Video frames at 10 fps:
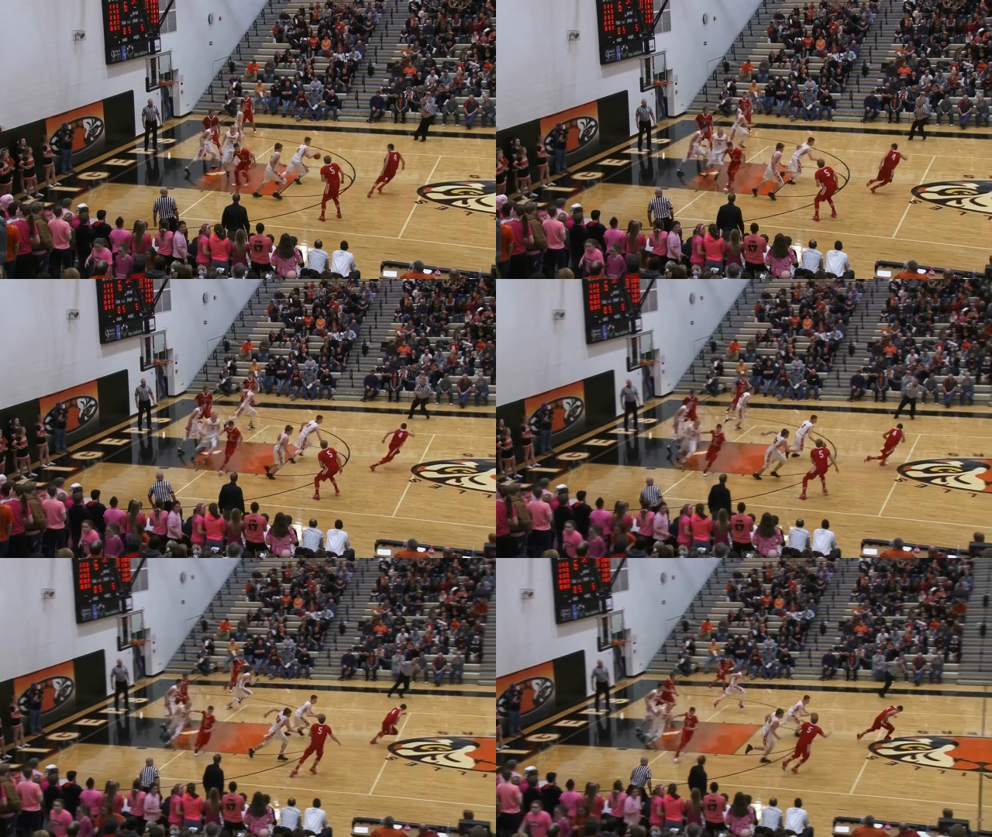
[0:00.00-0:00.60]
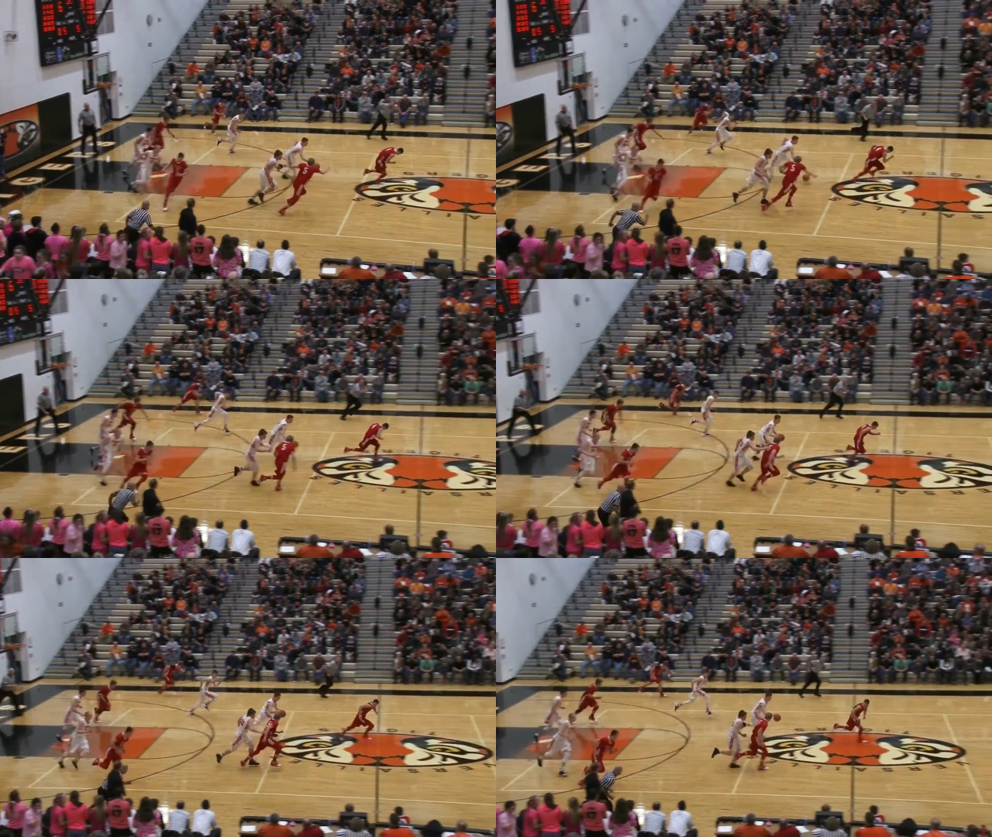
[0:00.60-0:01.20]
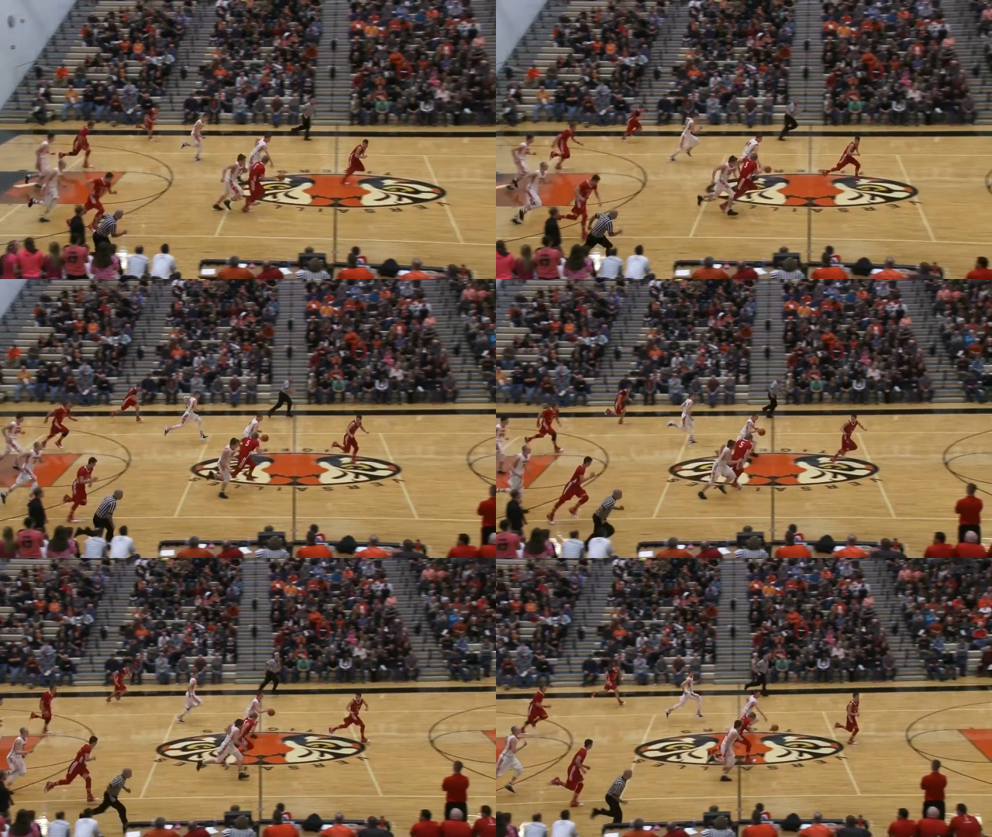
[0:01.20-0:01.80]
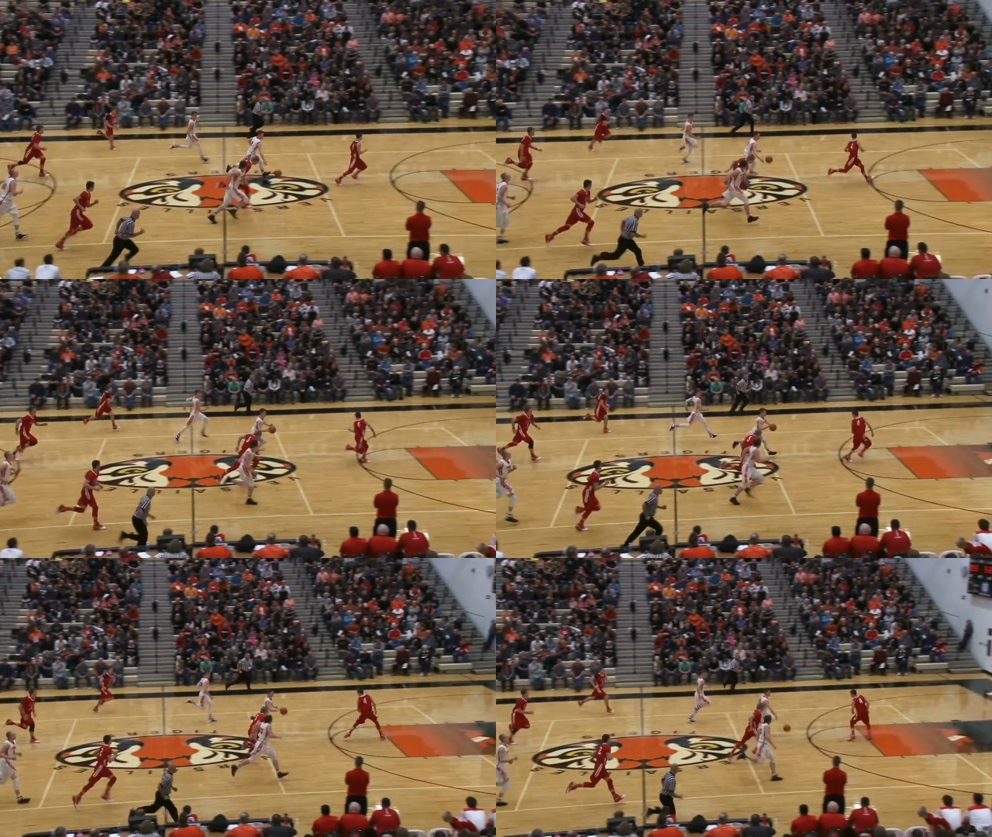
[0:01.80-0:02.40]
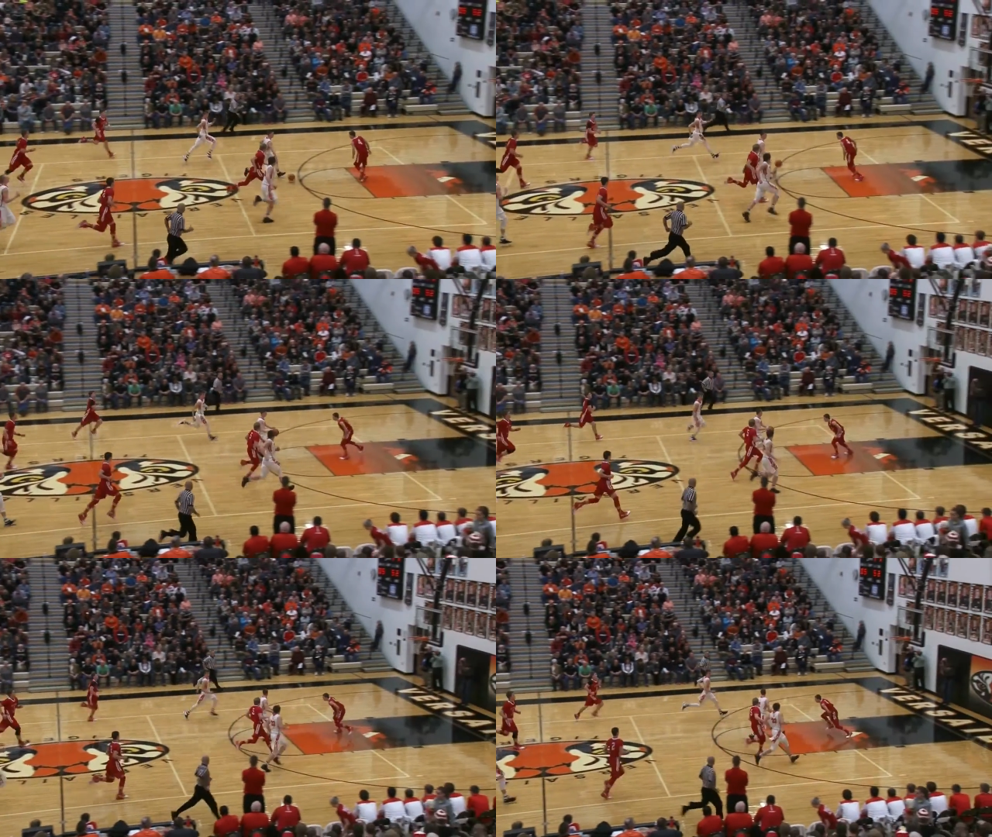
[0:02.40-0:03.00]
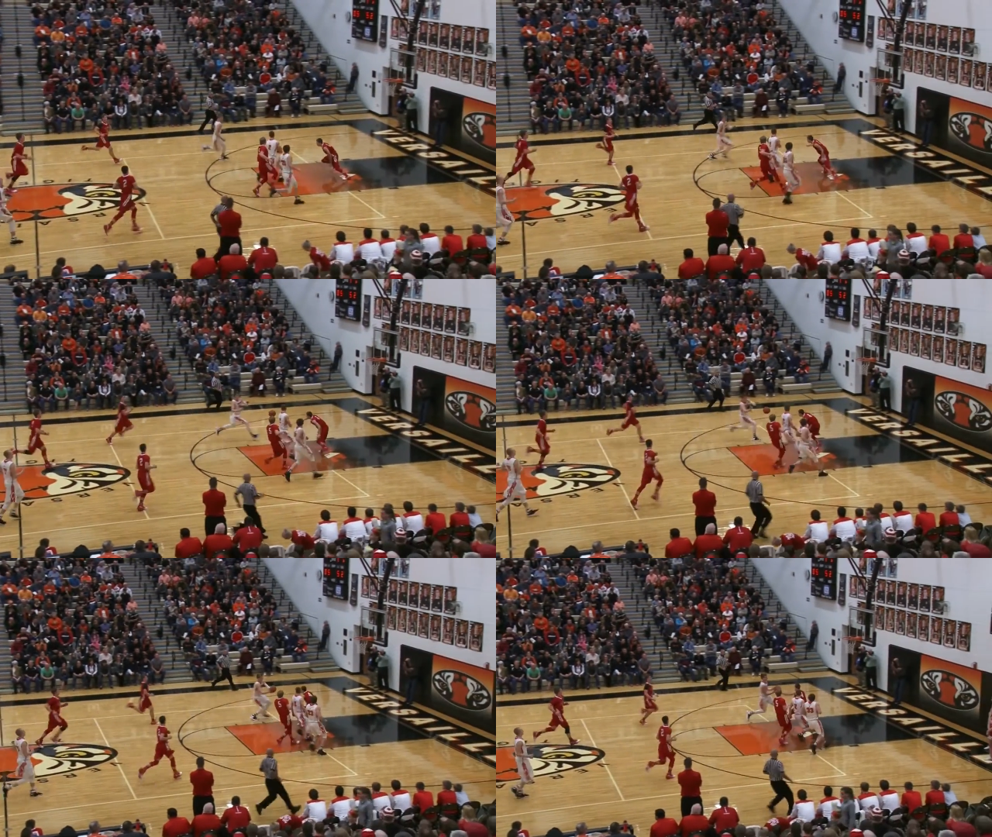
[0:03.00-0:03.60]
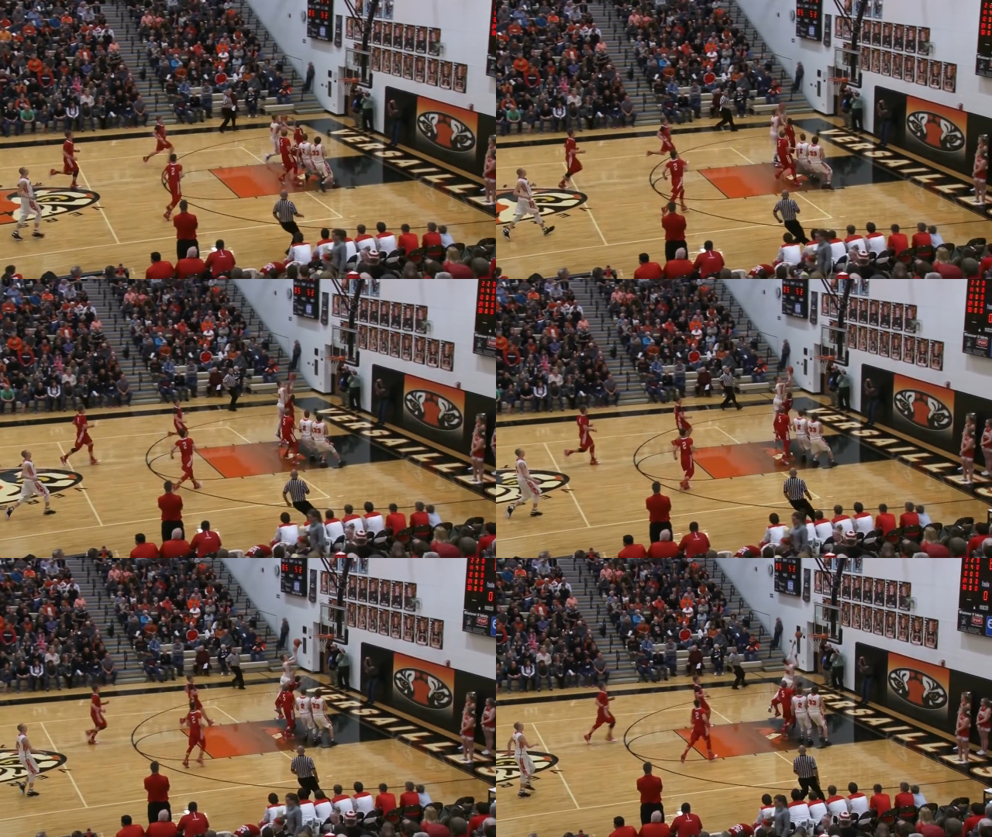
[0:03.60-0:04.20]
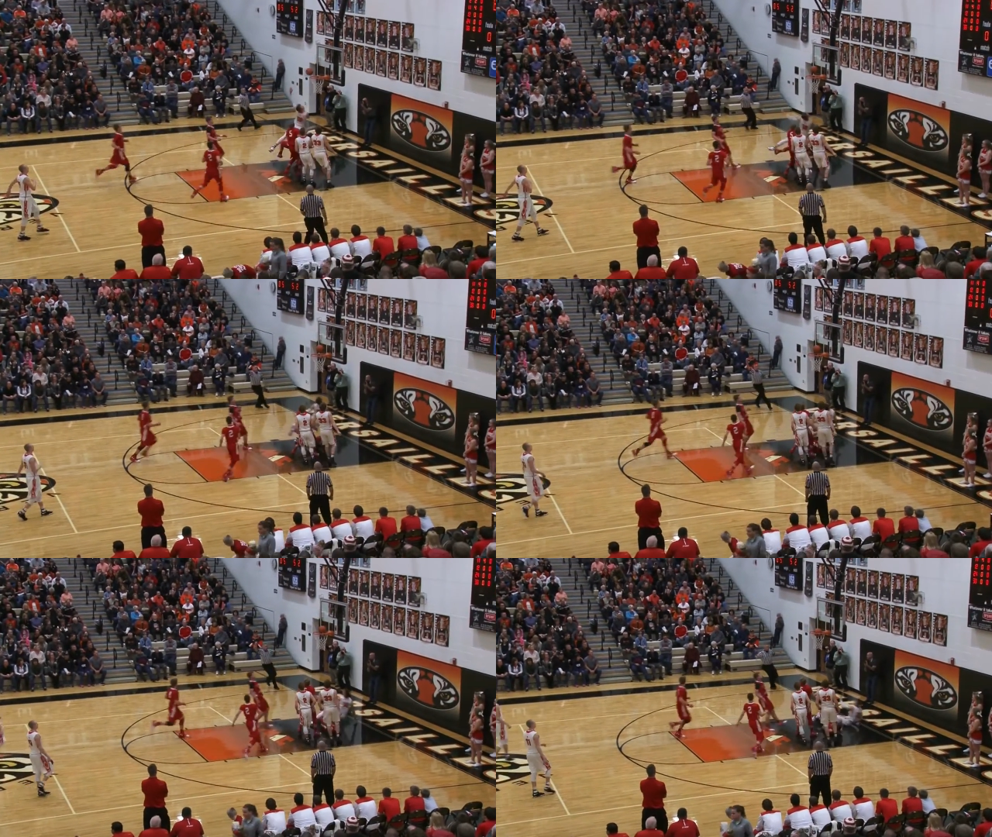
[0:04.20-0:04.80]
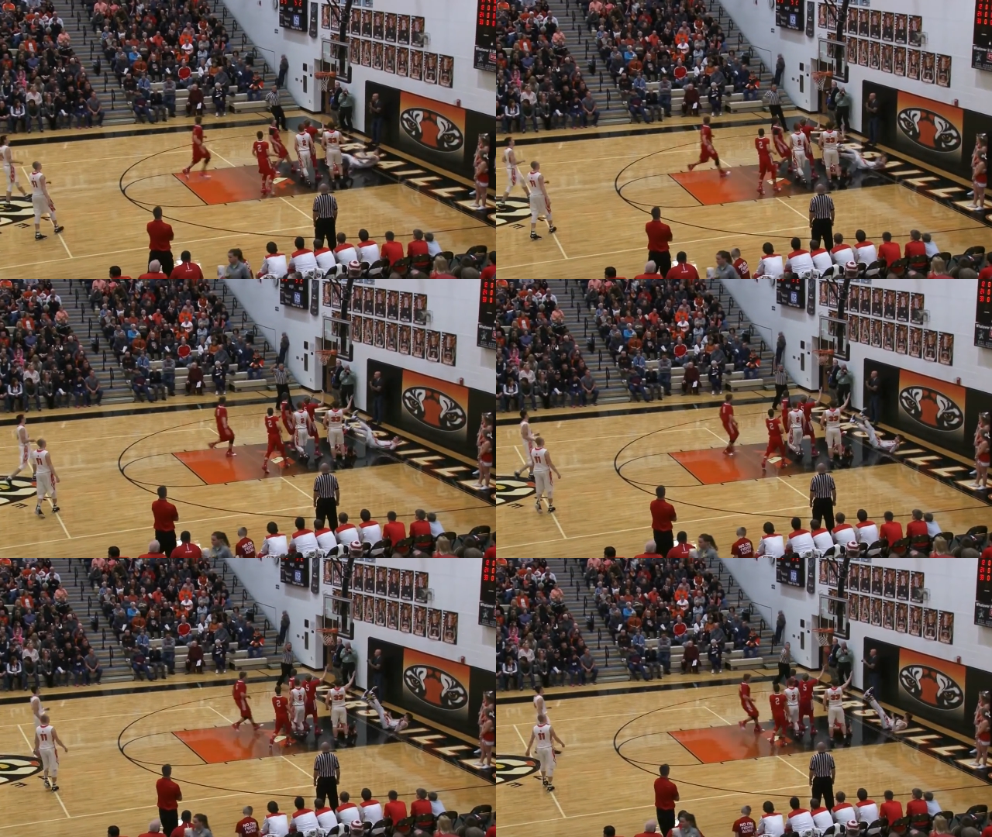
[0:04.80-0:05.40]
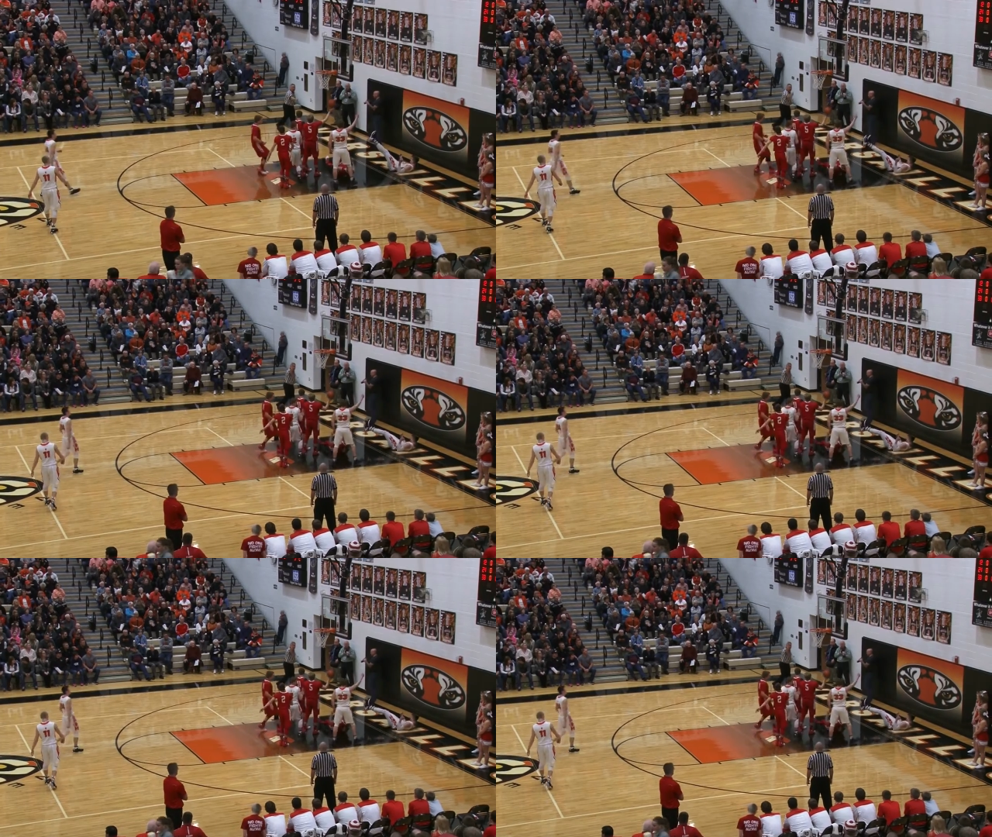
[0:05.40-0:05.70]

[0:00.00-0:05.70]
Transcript: [unreadable: no face in view]